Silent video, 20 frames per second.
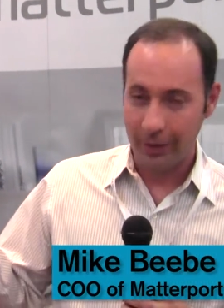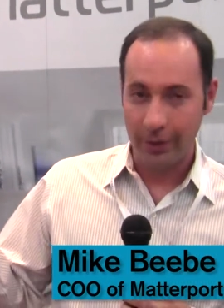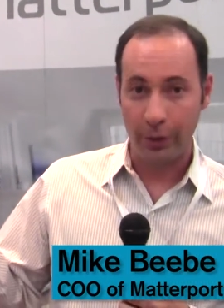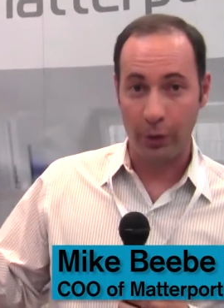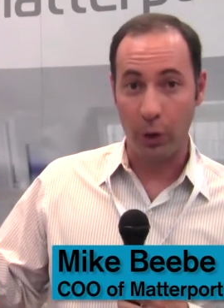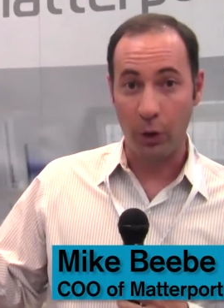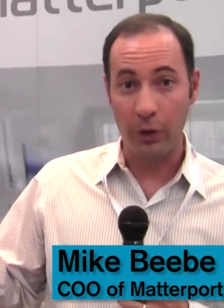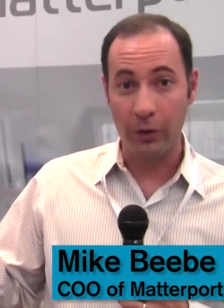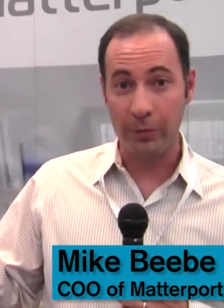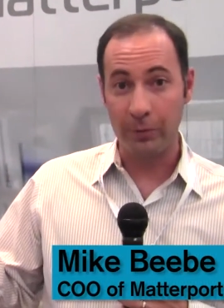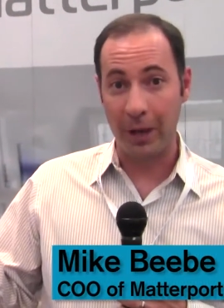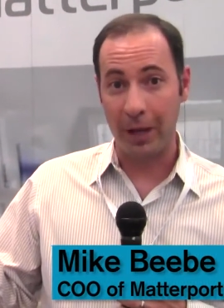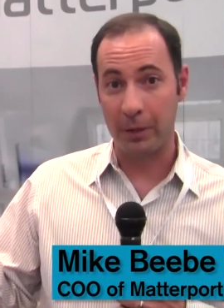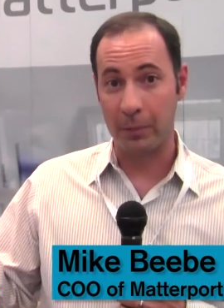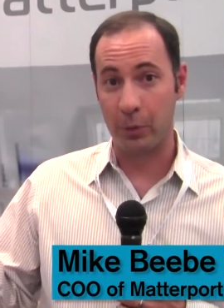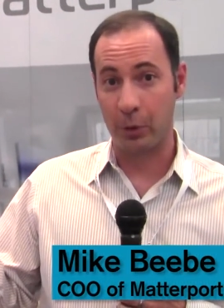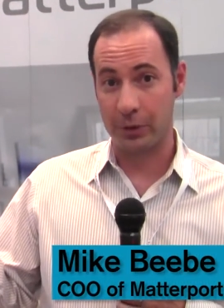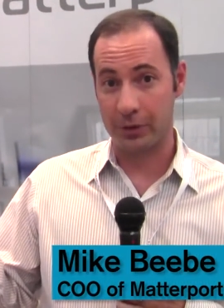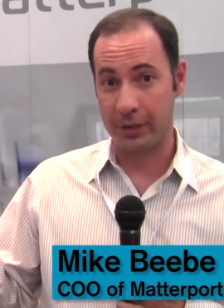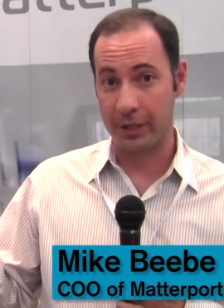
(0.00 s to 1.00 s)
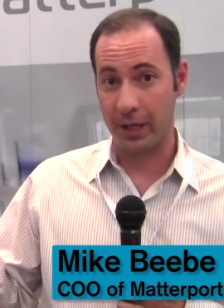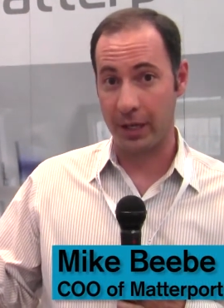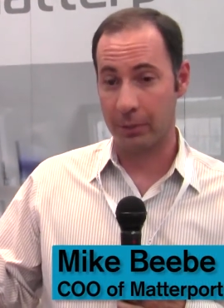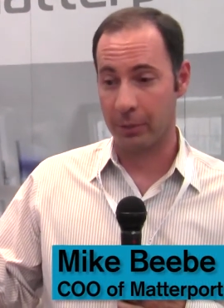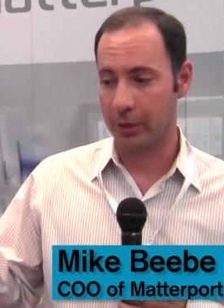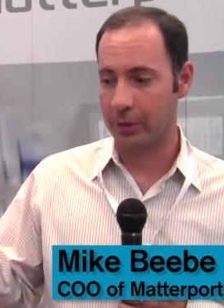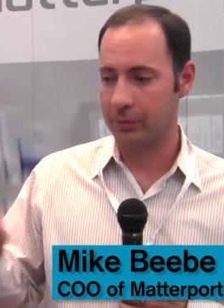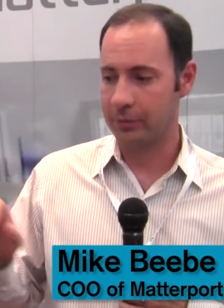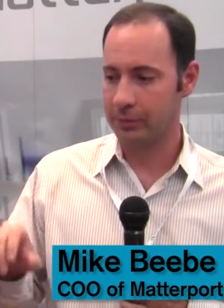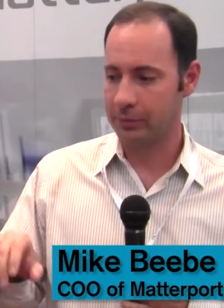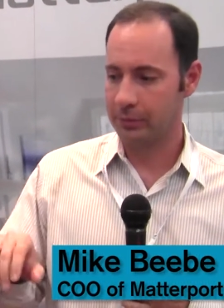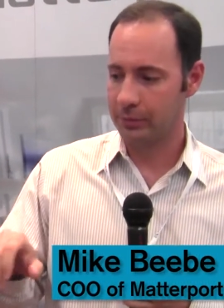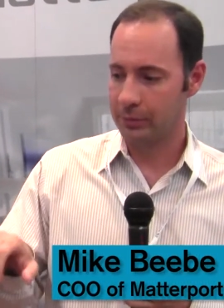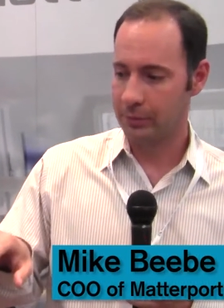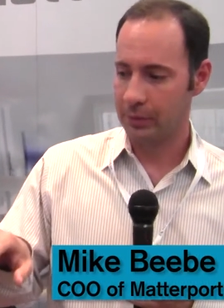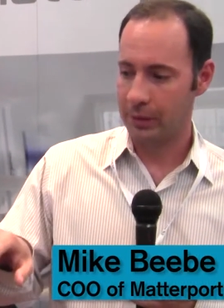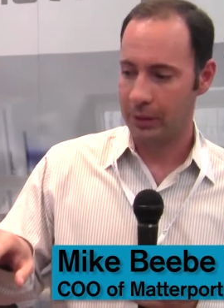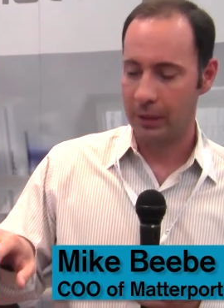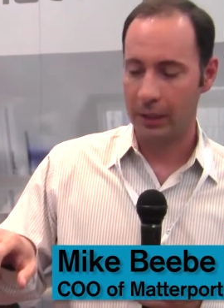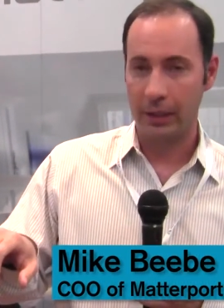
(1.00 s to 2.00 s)
The core of Matterport's camera
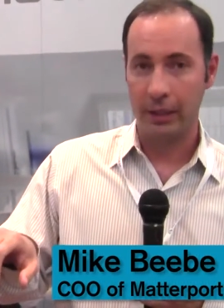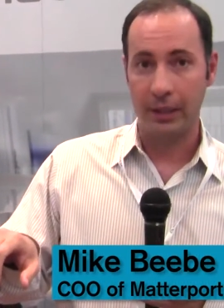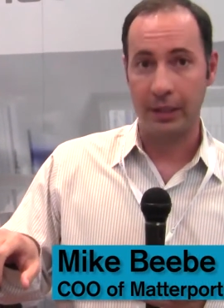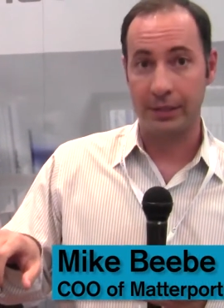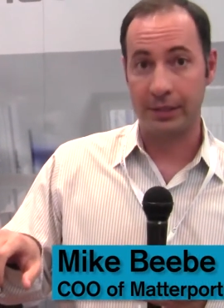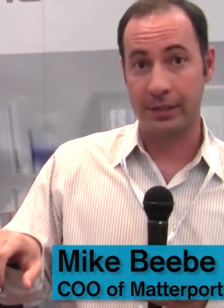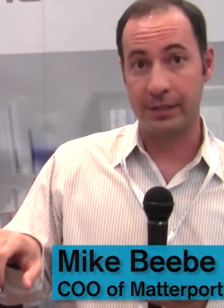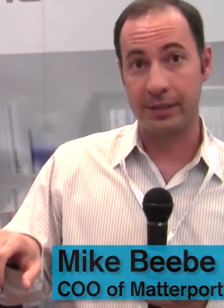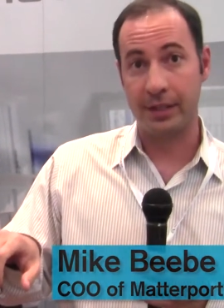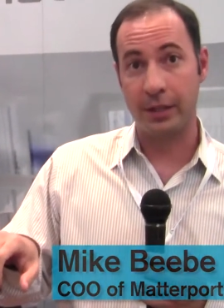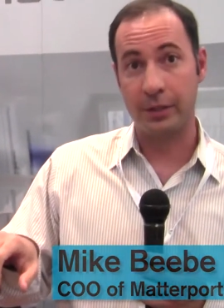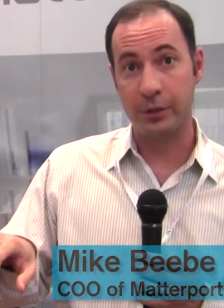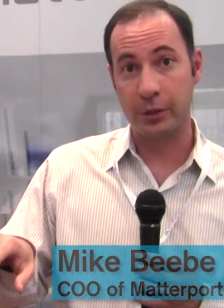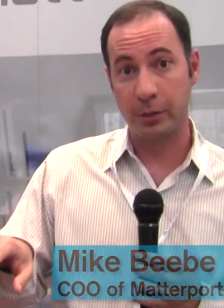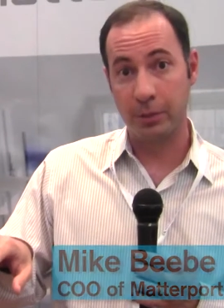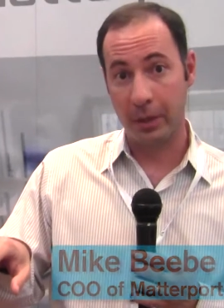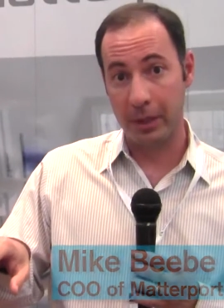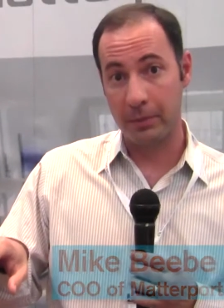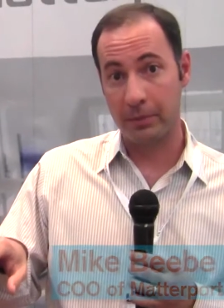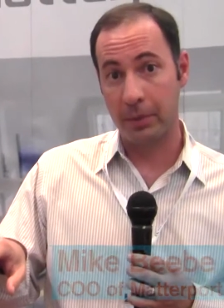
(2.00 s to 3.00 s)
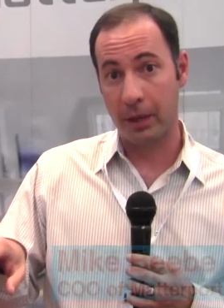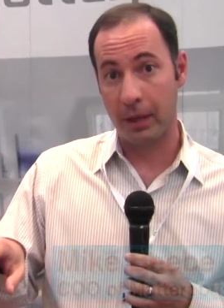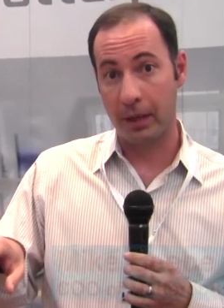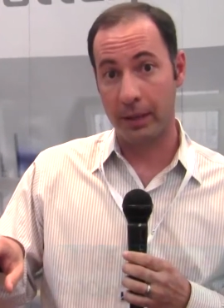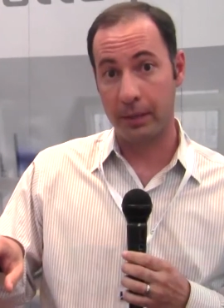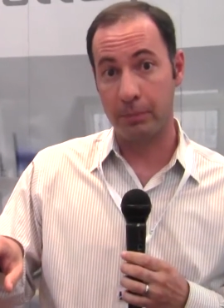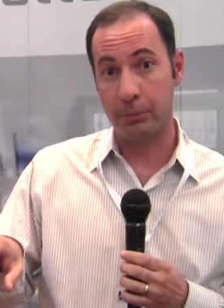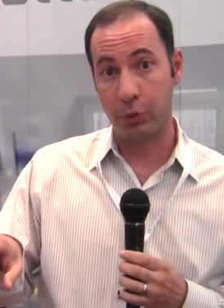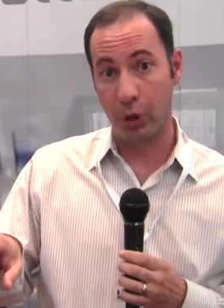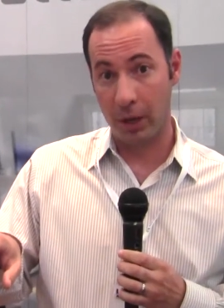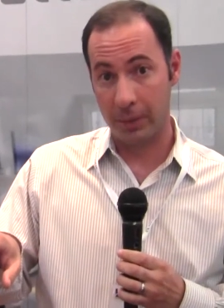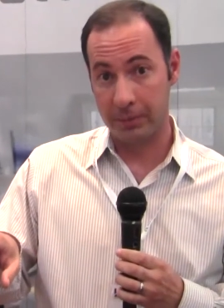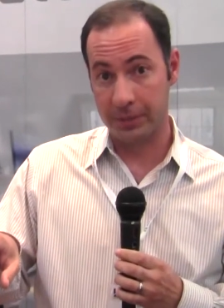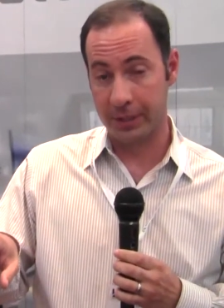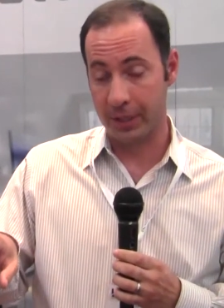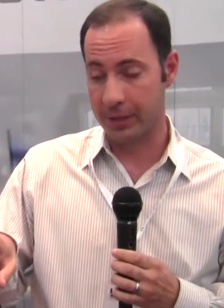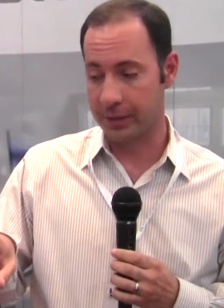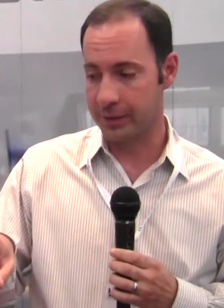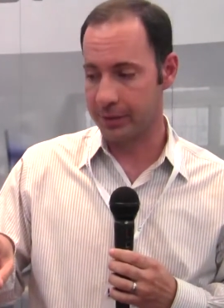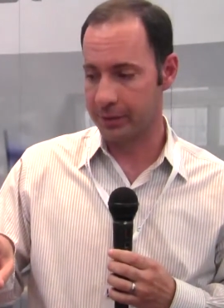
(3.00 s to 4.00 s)
is a sensor made by
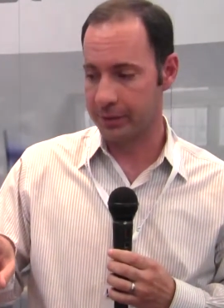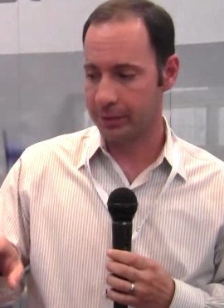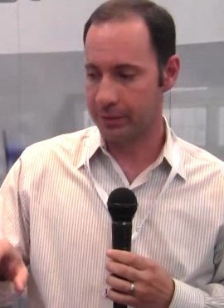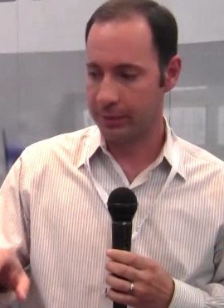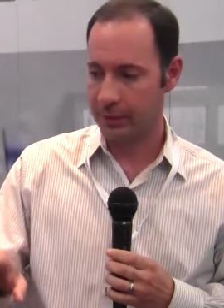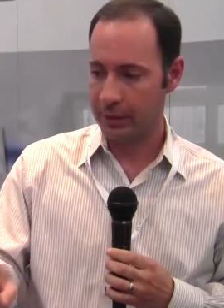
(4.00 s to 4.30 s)
PrimeSense.